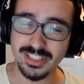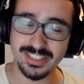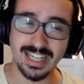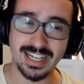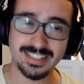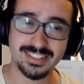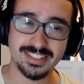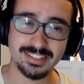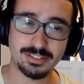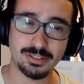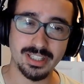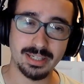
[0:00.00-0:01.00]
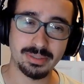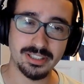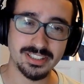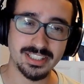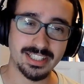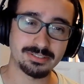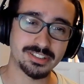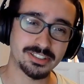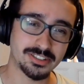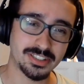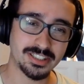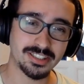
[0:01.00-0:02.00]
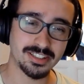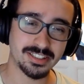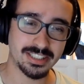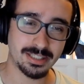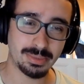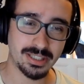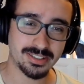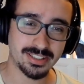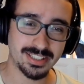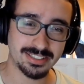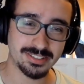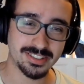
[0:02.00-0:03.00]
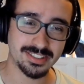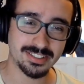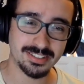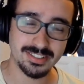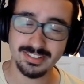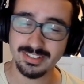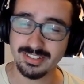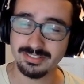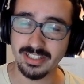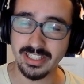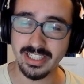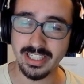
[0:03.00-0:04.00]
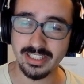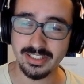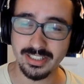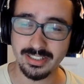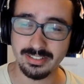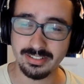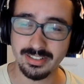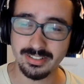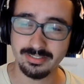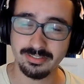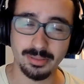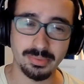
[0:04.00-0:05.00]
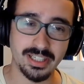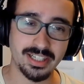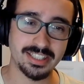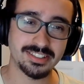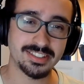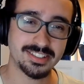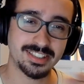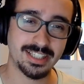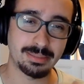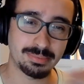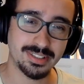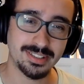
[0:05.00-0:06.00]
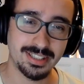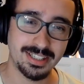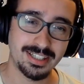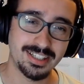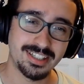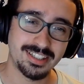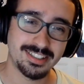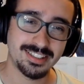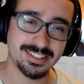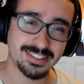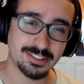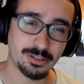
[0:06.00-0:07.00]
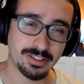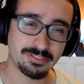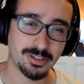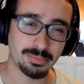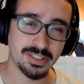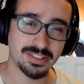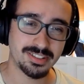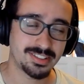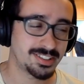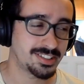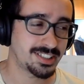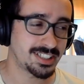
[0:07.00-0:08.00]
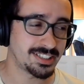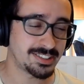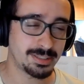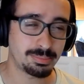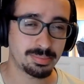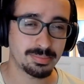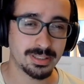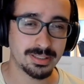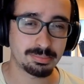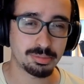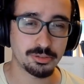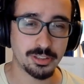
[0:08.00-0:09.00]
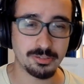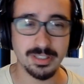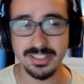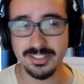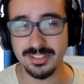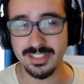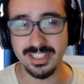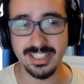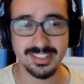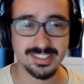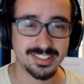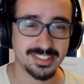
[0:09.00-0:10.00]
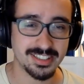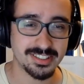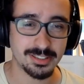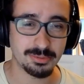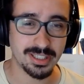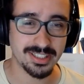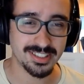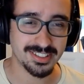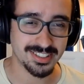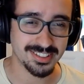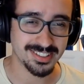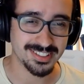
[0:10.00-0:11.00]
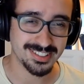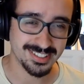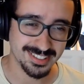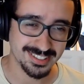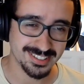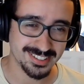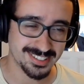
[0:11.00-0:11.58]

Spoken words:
to just add stuff to a library that I was using and learning about, and that was very engaging. And from there, I just kept going from the easy pull request to the next easy one until